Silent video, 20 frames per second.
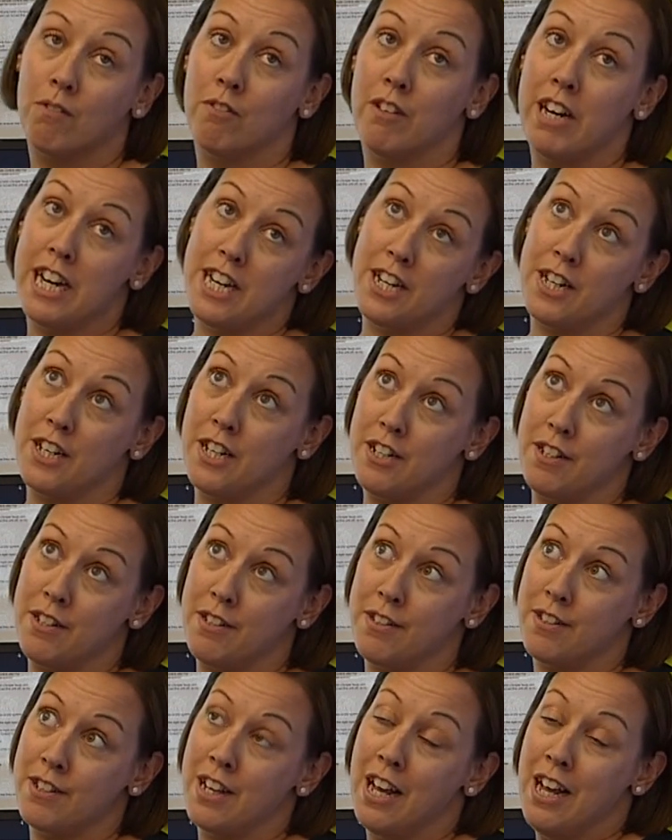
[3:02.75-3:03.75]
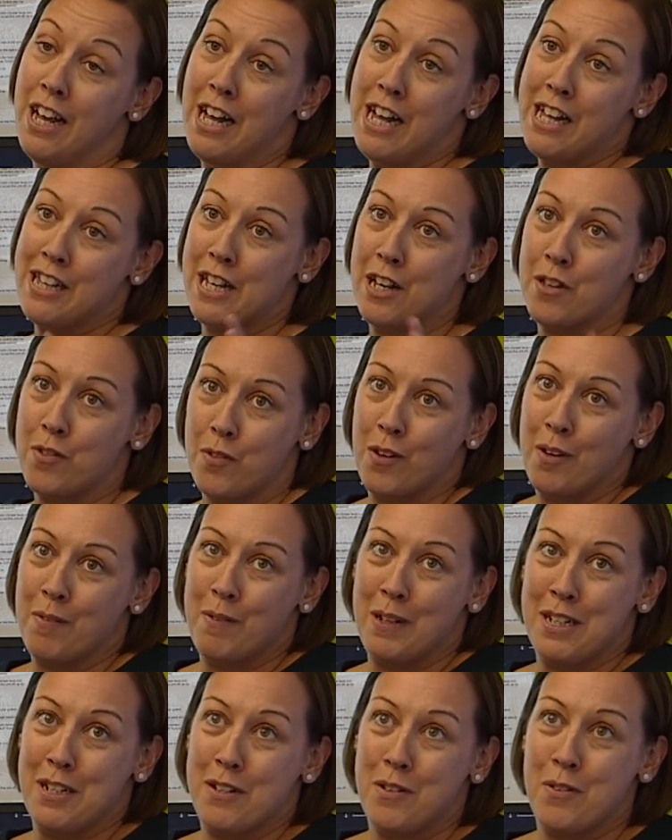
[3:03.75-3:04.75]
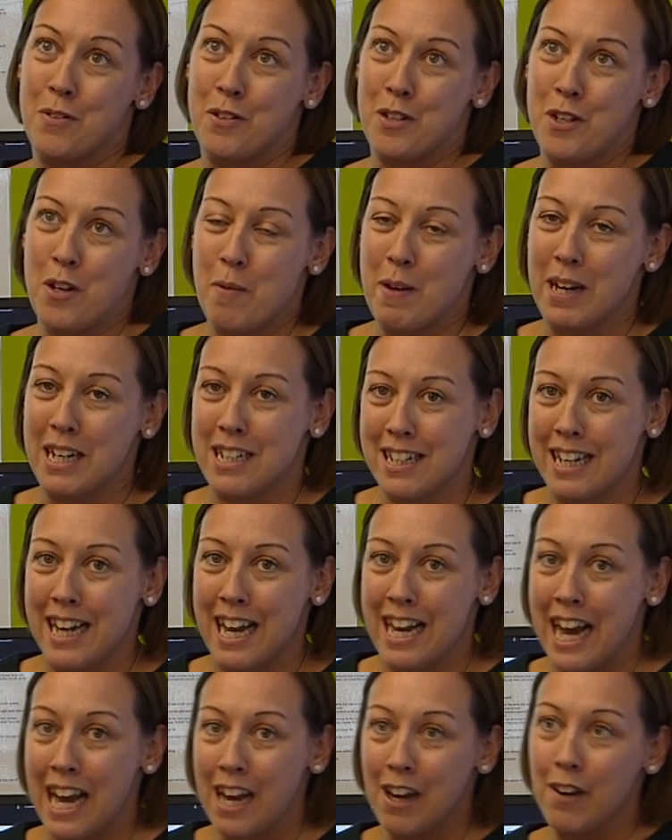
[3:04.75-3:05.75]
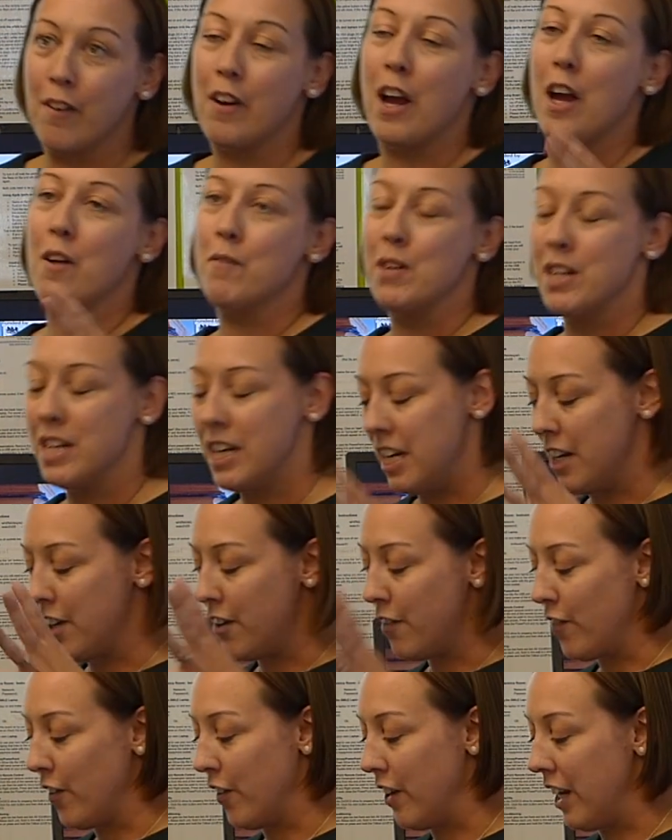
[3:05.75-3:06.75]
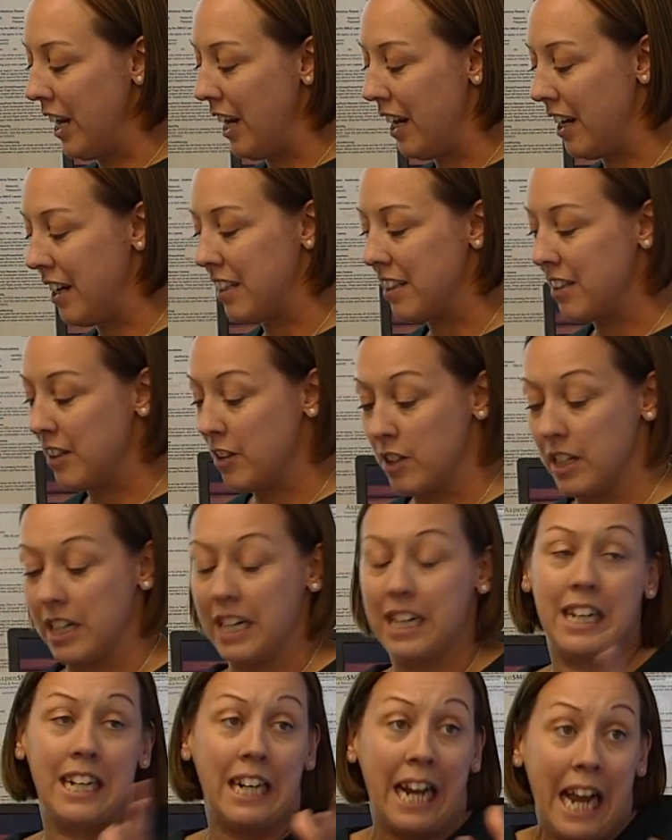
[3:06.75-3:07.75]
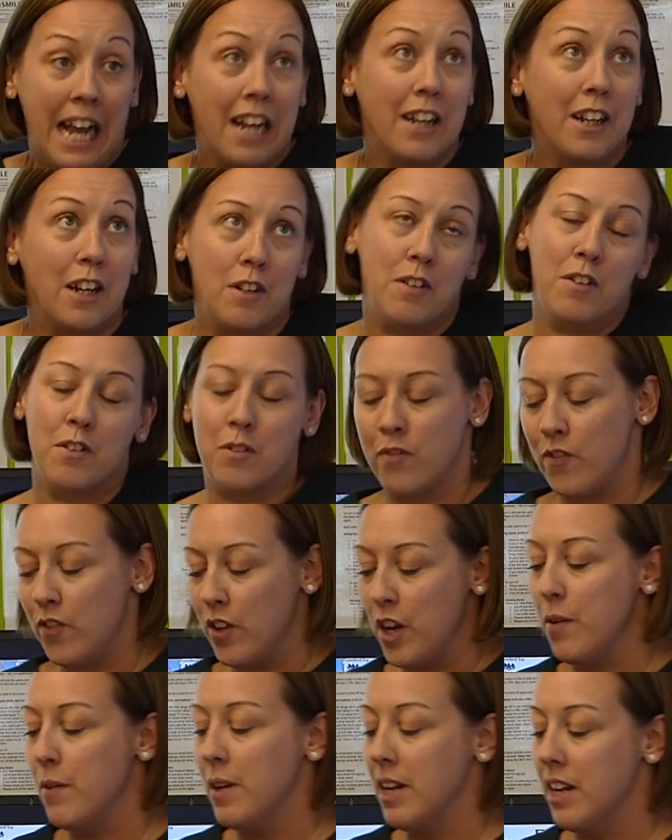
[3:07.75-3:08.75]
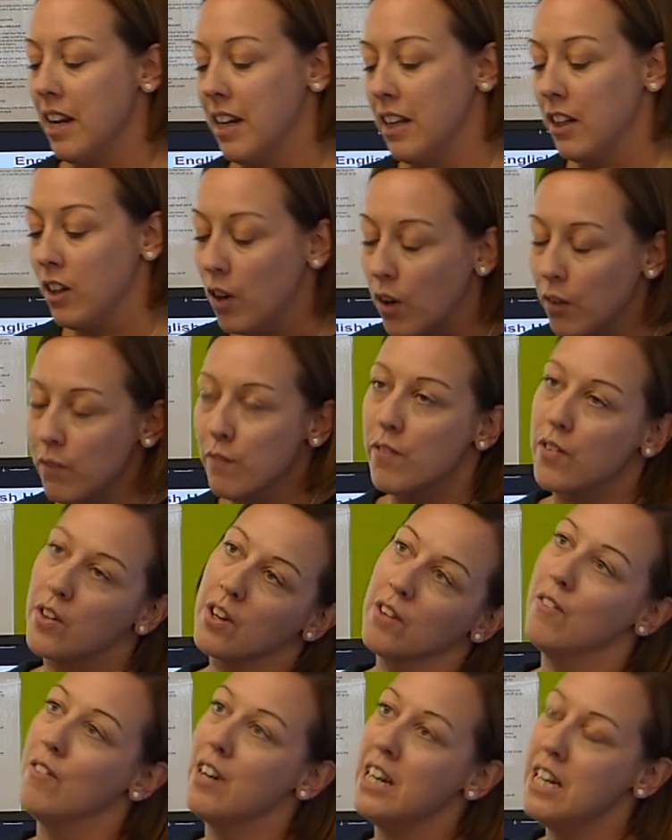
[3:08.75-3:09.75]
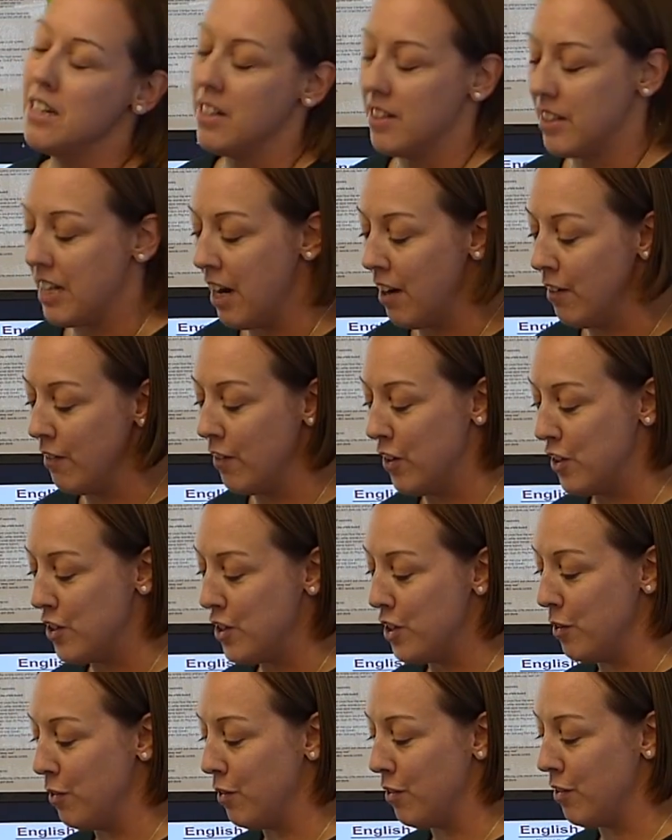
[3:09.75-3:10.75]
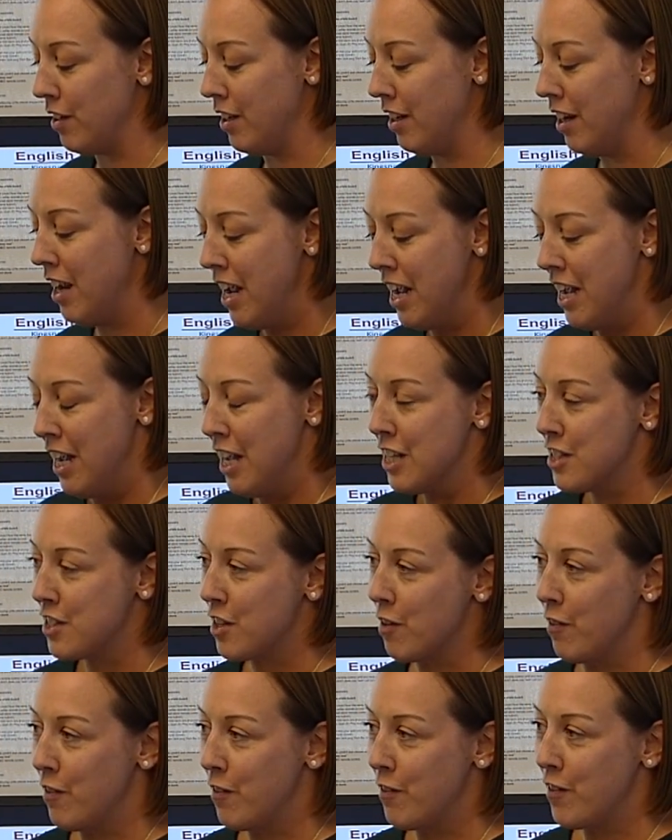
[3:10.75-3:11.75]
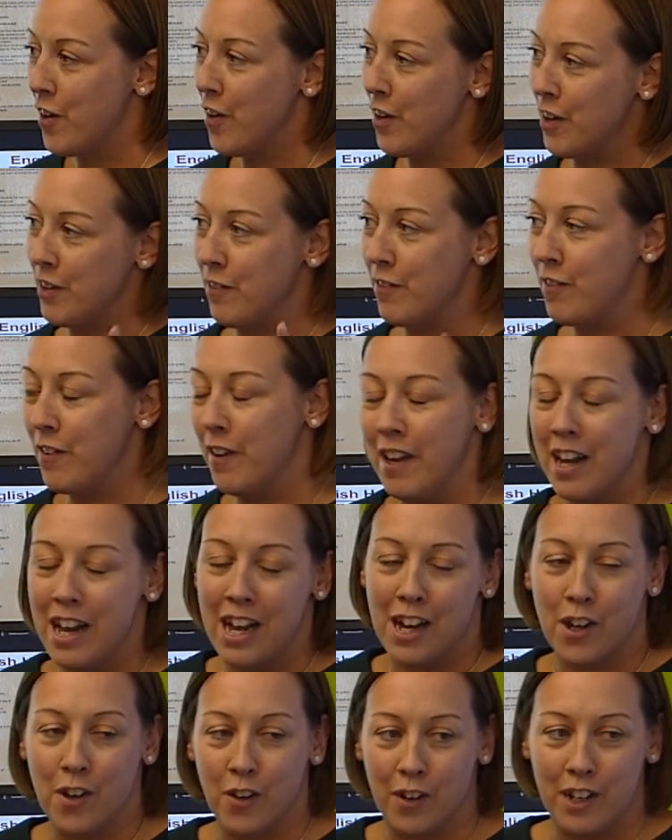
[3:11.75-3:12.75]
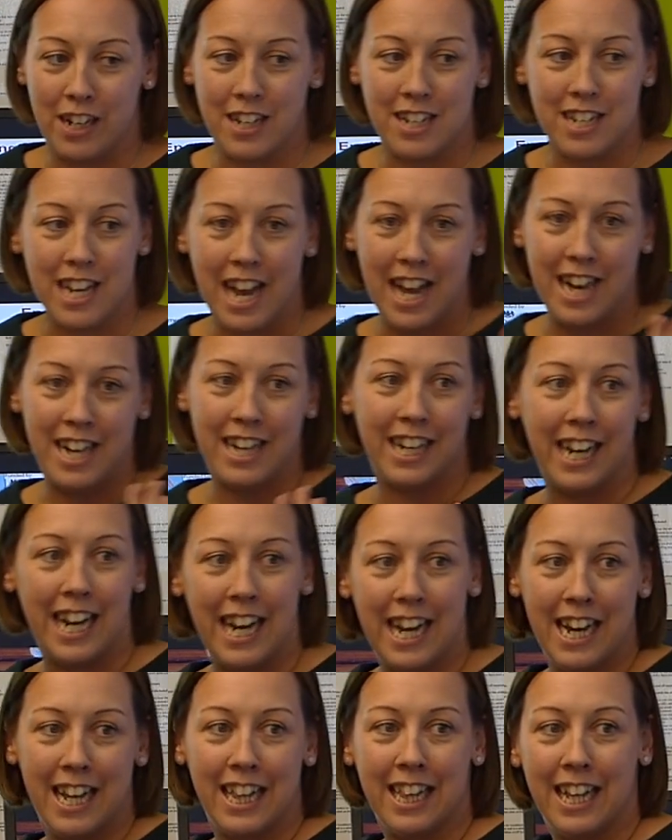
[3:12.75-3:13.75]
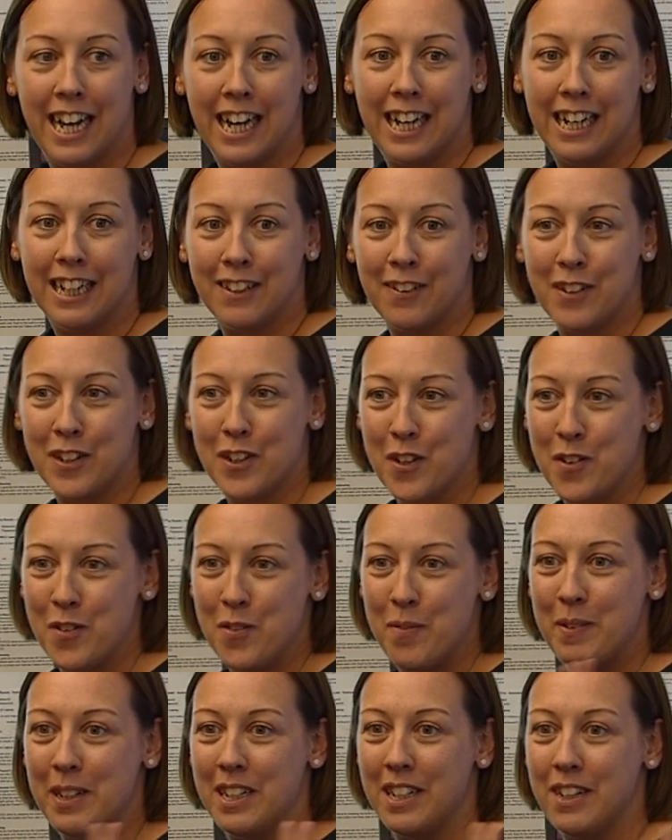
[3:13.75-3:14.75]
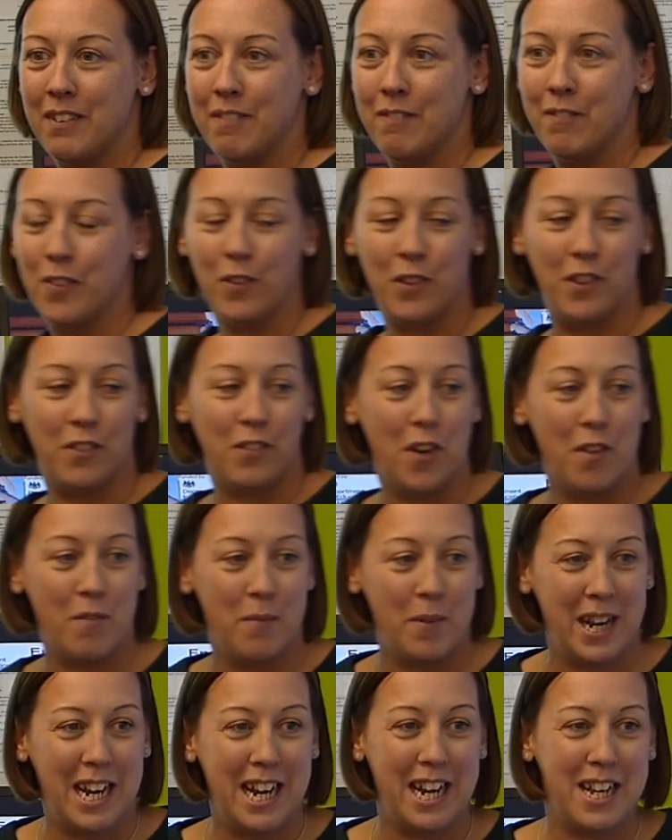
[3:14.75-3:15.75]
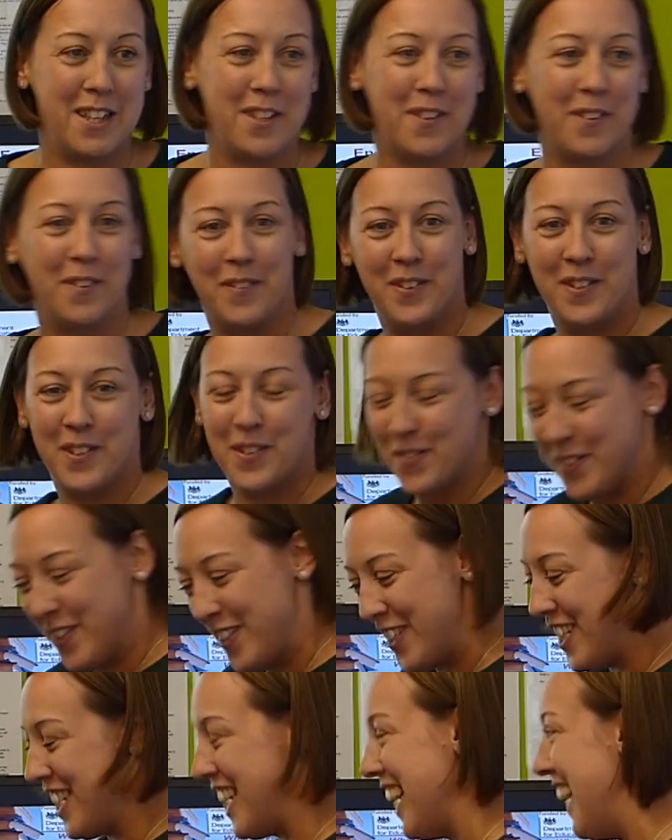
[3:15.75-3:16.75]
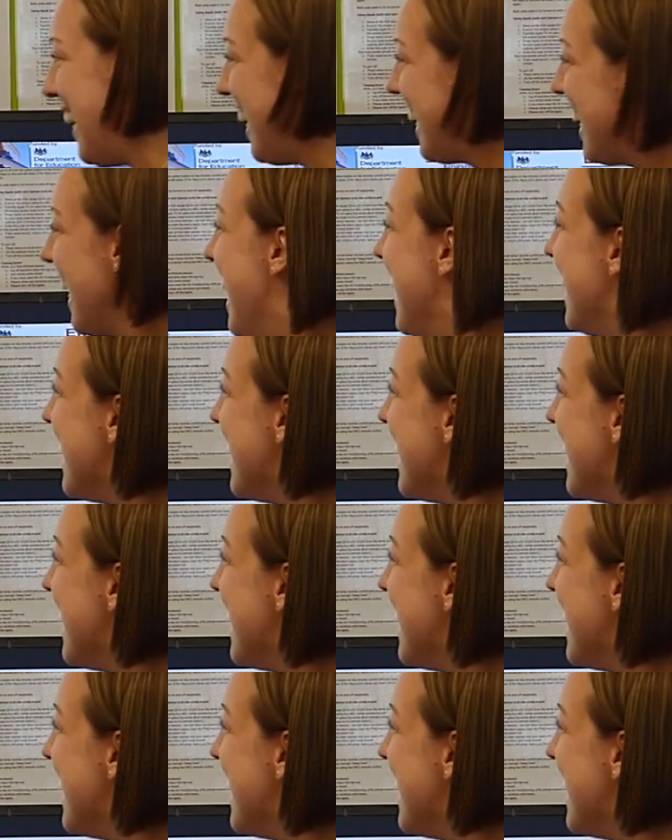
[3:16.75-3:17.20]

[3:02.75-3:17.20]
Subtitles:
readers. So that's what I'm going to talk to you about today. How can we teach phonics to get those fluent and confident readers out of our children? So I've kind of got you 10 key things, which I normally do in 45 minutes. So I've squashed it